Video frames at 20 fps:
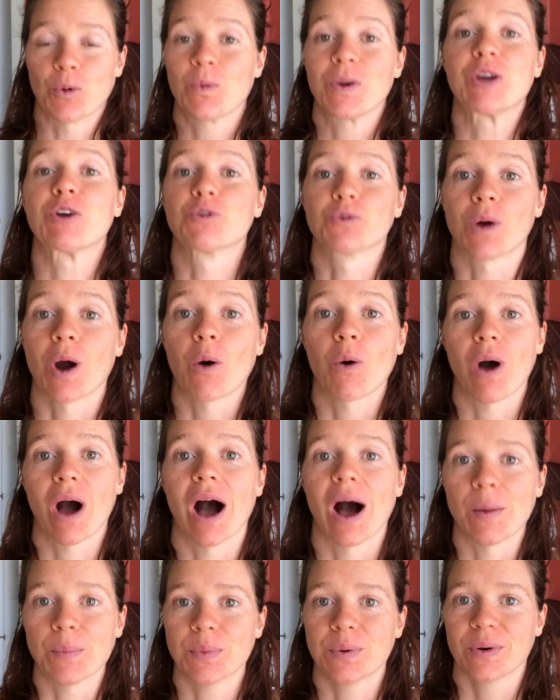we grow
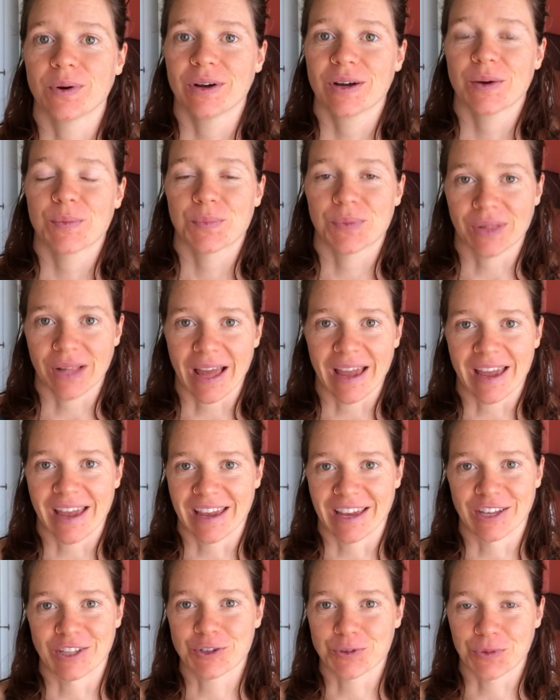up
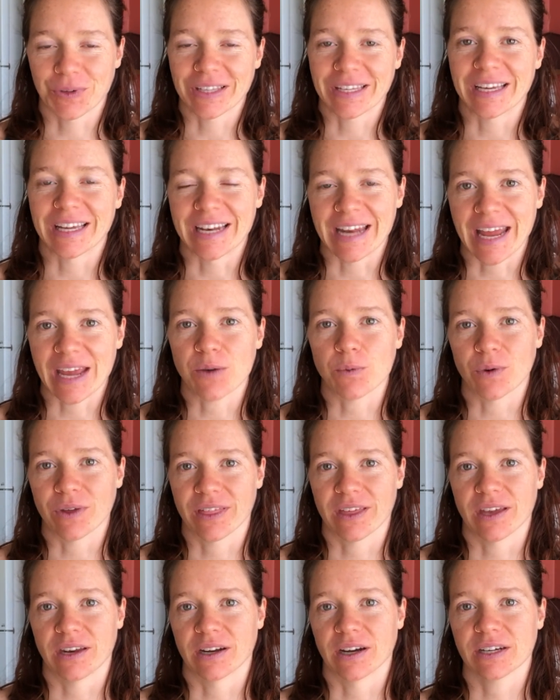playing. It's really innate
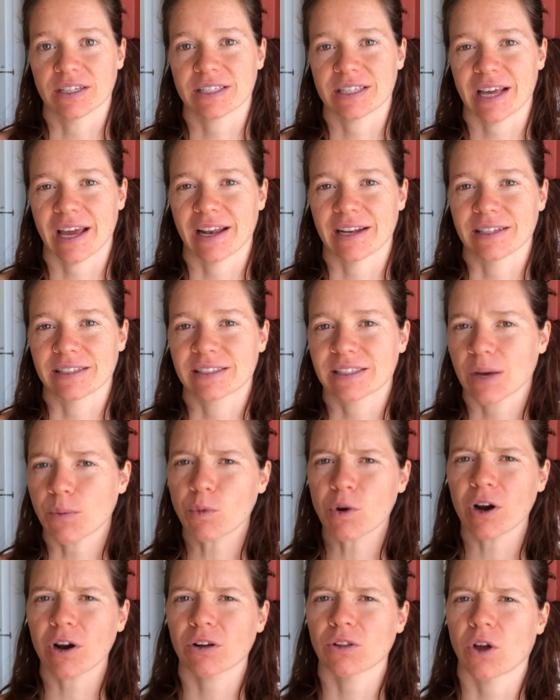within us. And
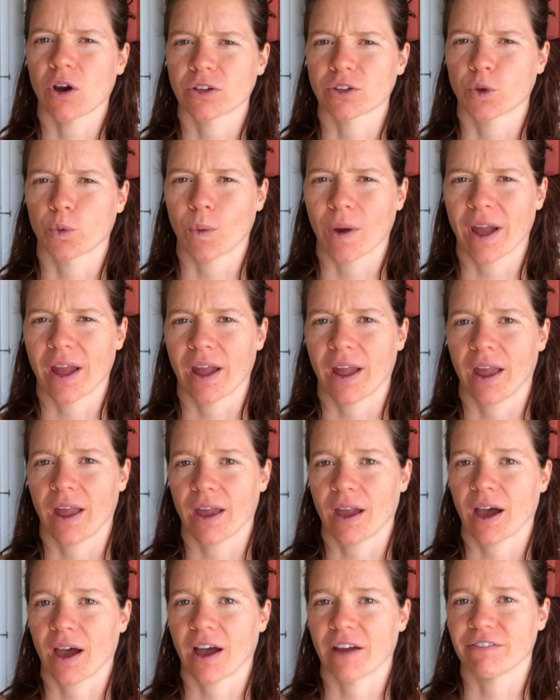somewhere along the
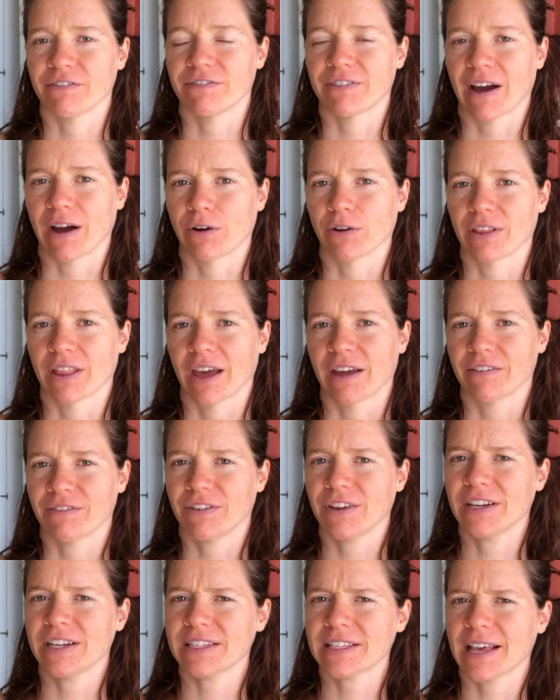way, I've found that
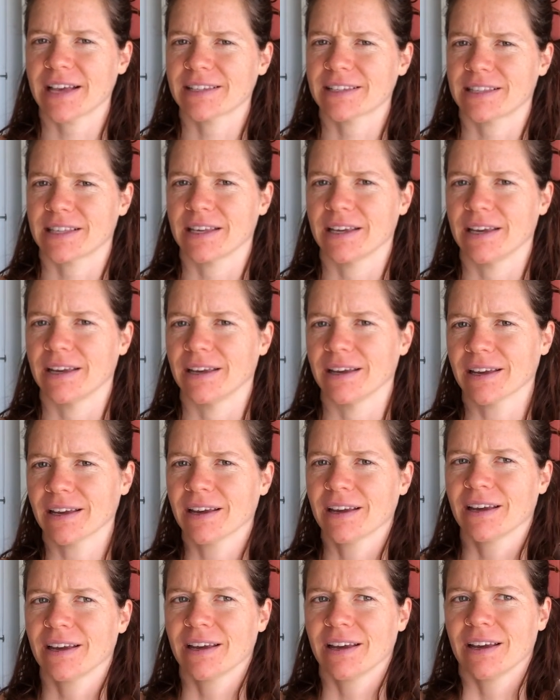fitness has the
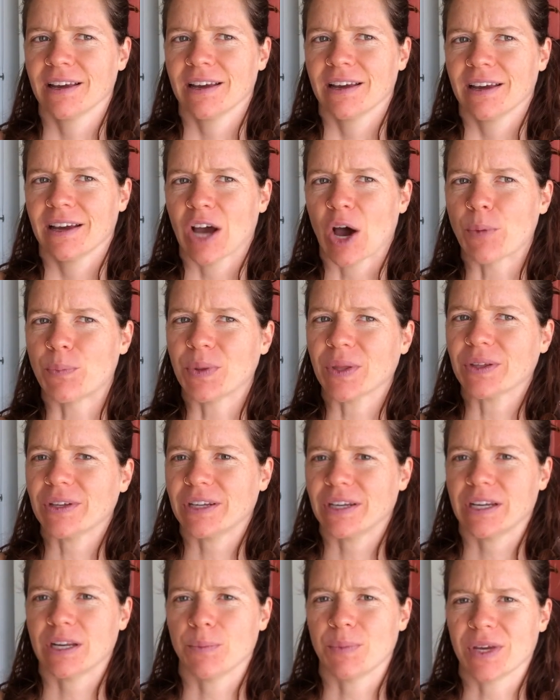
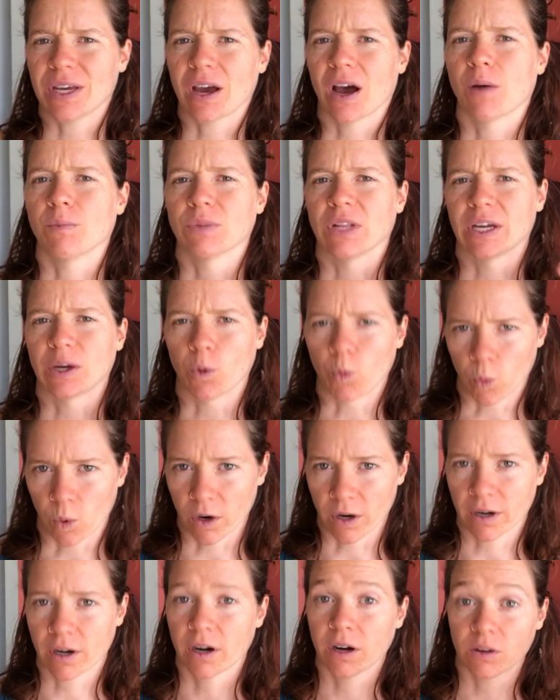ability to become like
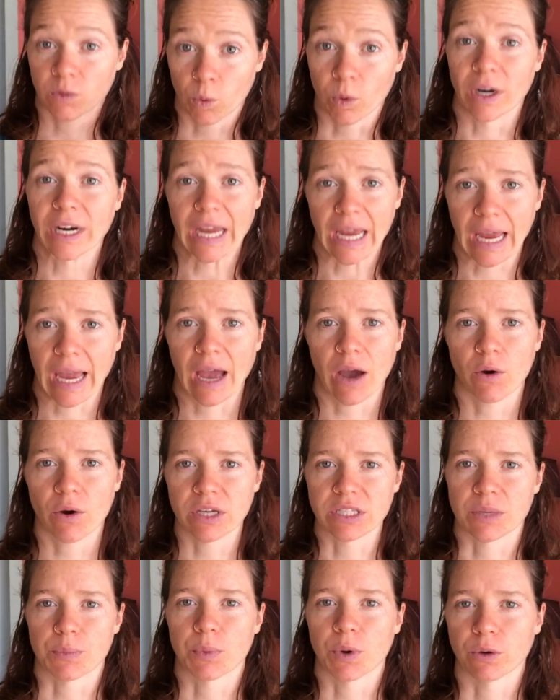working out
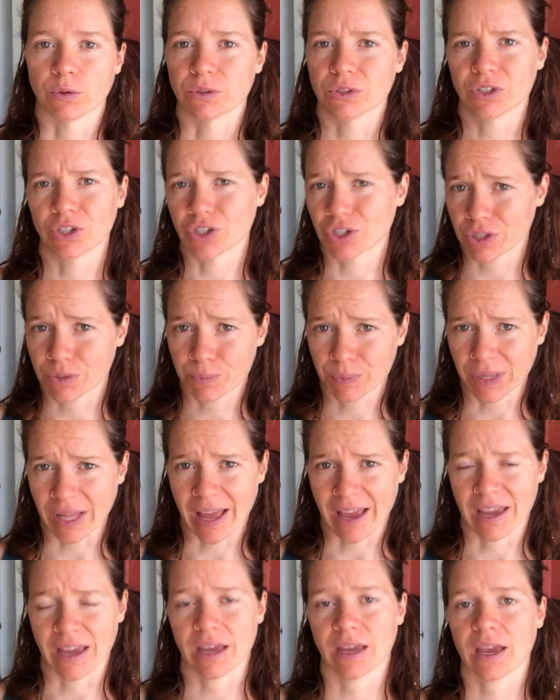as opposed to just
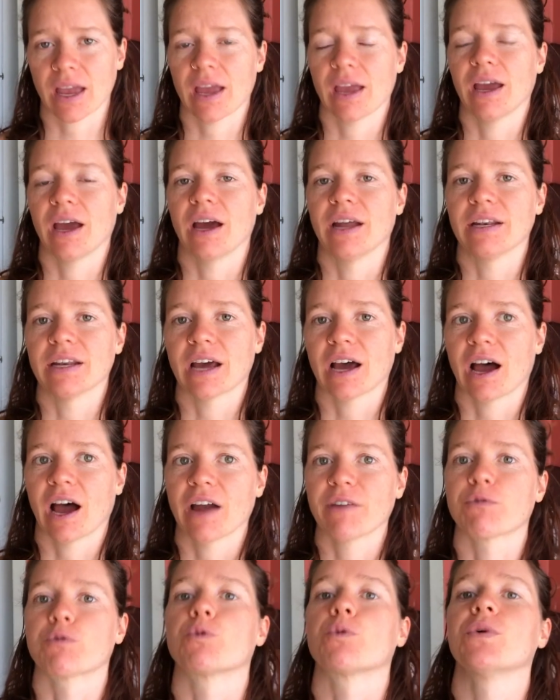playing. And
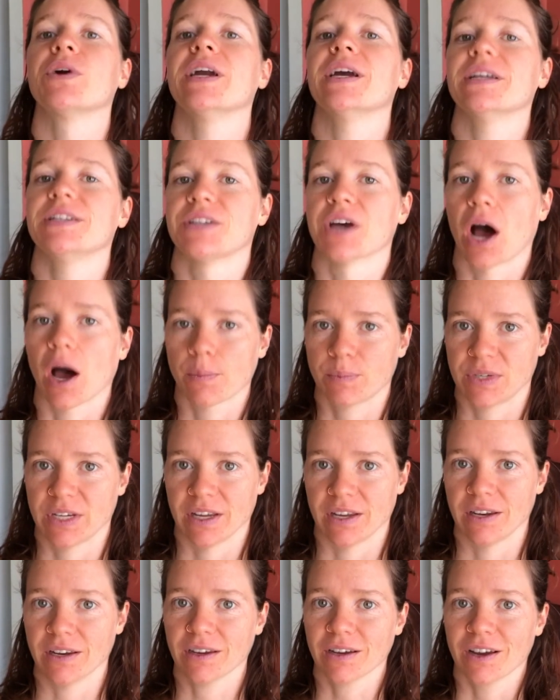I've
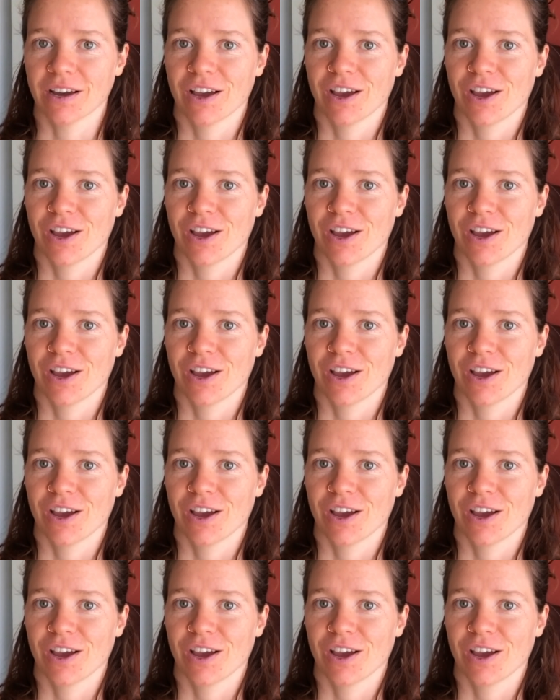readopted